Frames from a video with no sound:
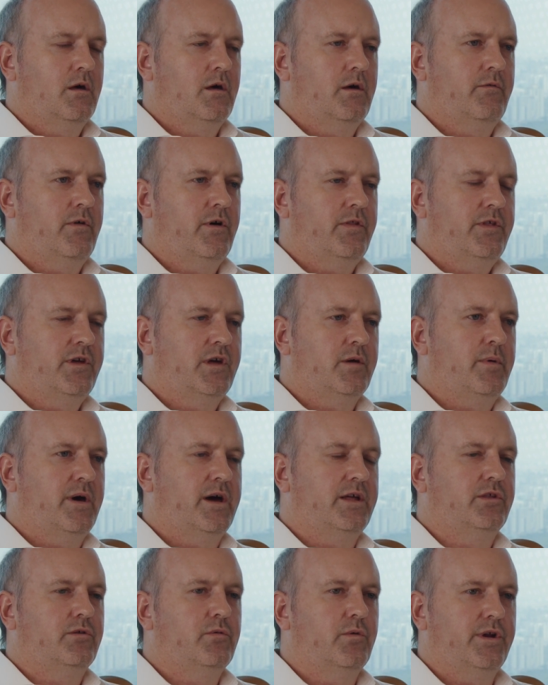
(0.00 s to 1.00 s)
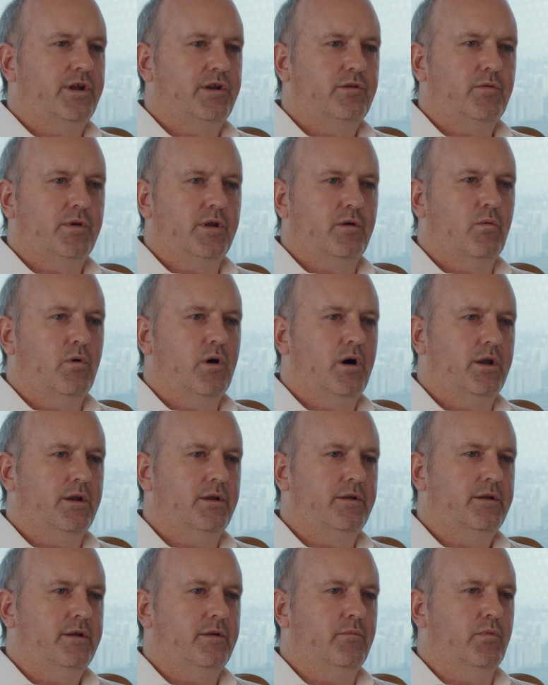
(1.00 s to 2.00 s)
If I think about
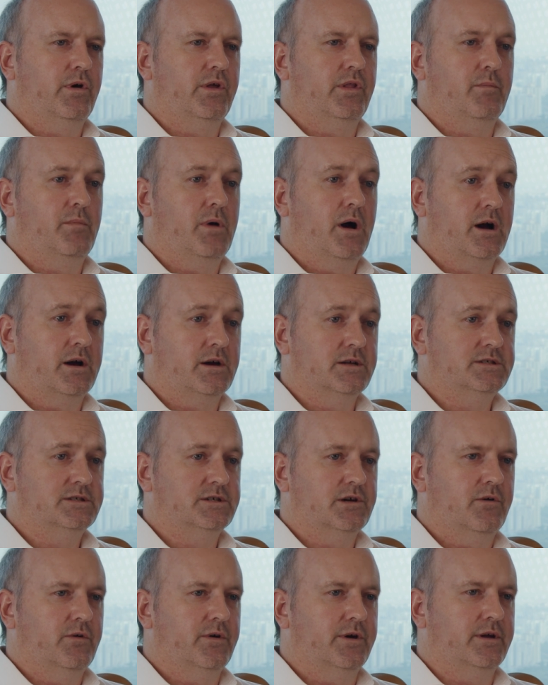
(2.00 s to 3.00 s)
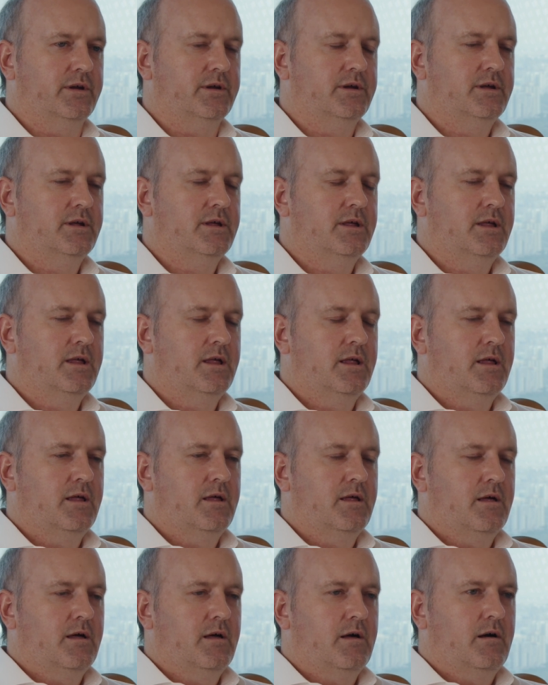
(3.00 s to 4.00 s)
2021 and where the market's going,
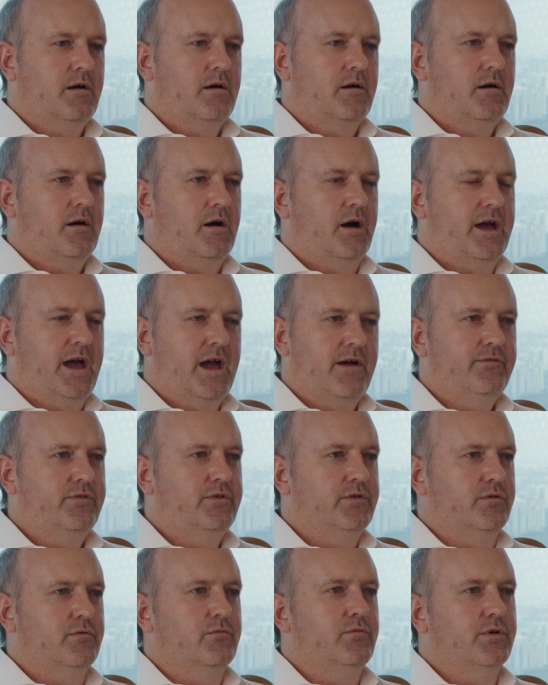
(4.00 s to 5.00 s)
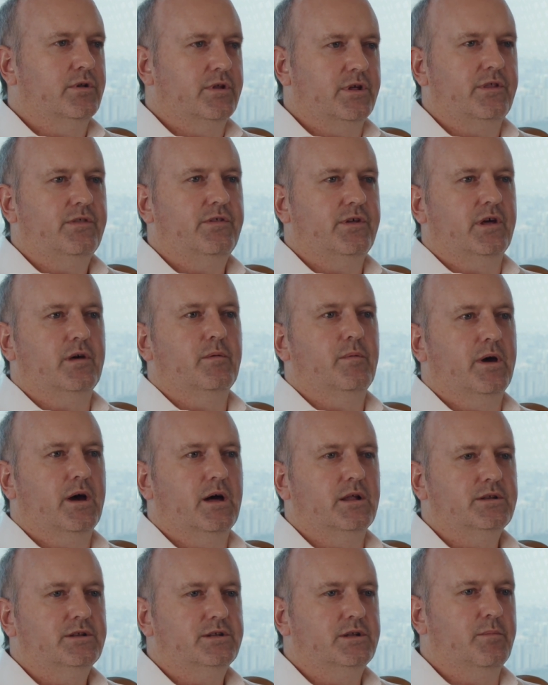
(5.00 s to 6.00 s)
I have to really think
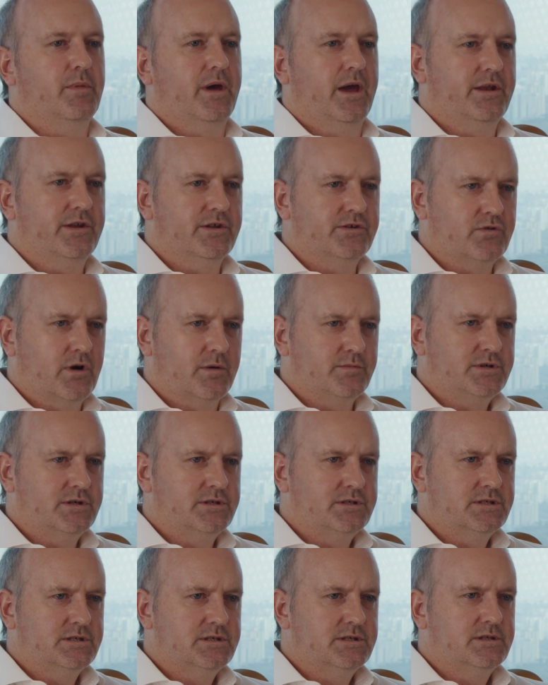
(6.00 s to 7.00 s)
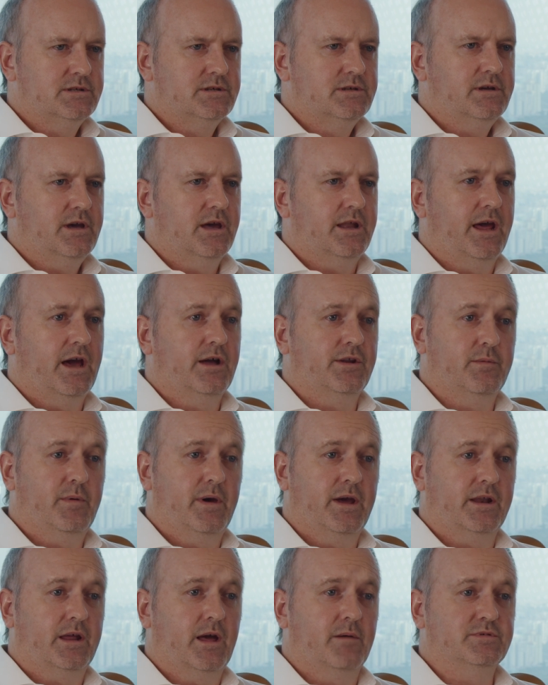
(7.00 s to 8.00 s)
about demand disruptions and how
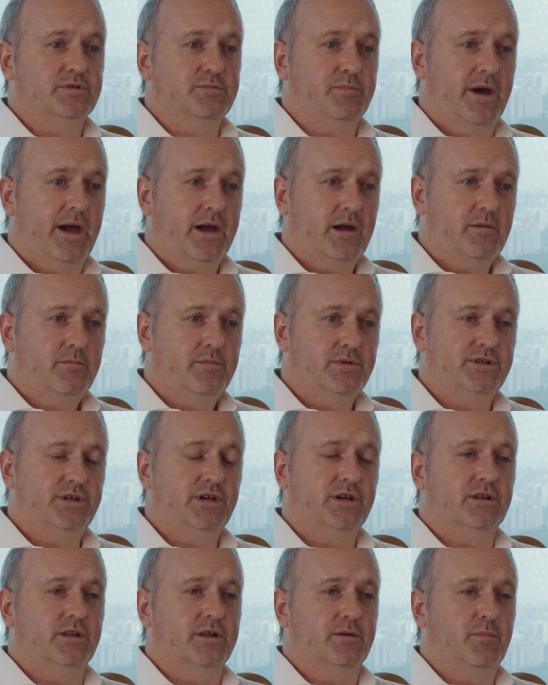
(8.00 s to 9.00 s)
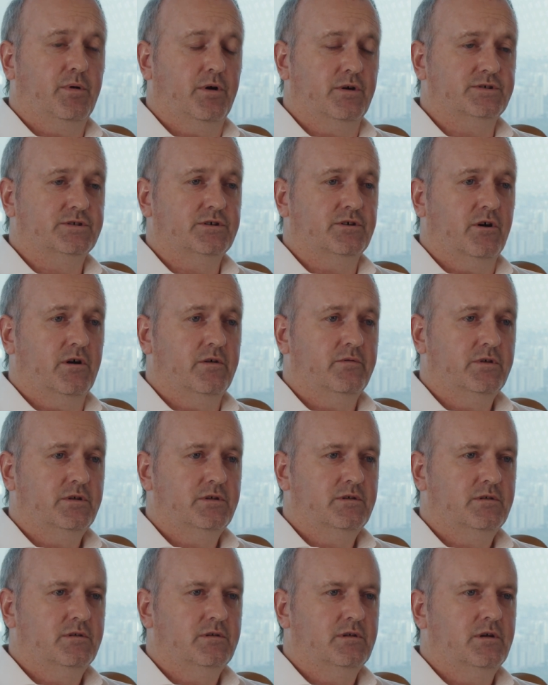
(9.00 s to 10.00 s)
demand comes back, particularly post-COVID
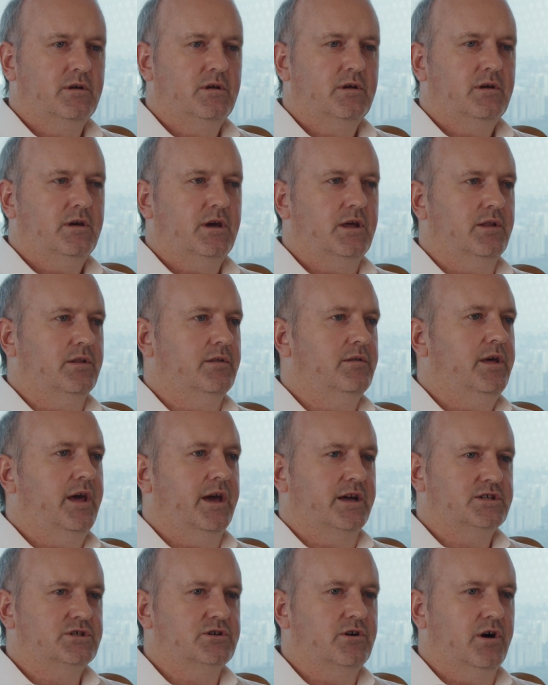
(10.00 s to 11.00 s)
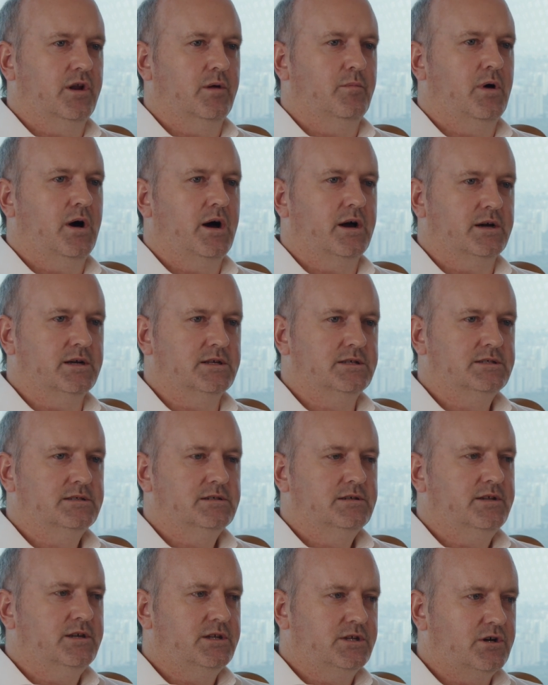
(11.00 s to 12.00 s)
in ex-China markets.
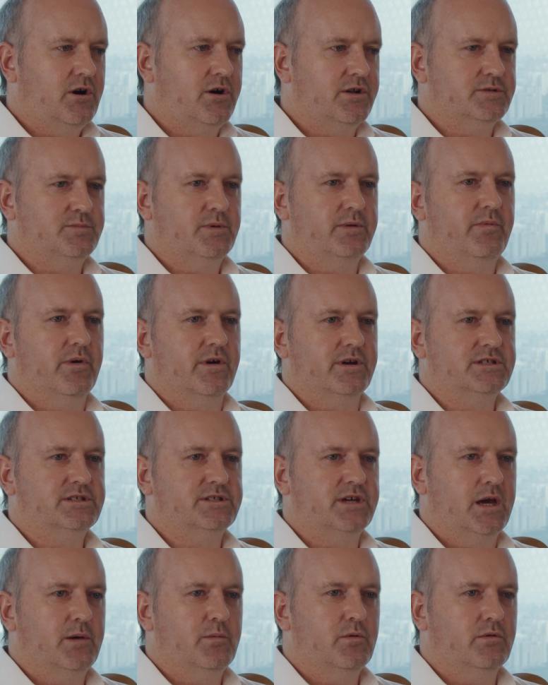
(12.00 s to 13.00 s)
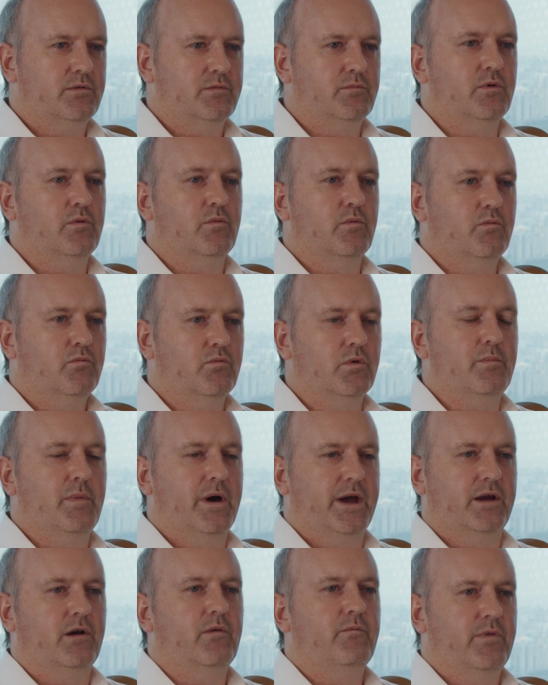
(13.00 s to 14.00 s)
I think China's been very stable and will
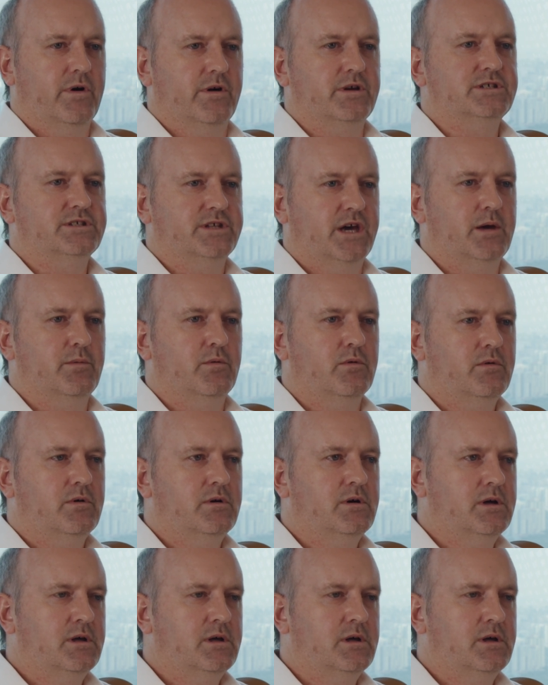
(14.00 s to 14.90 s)
remain very stable.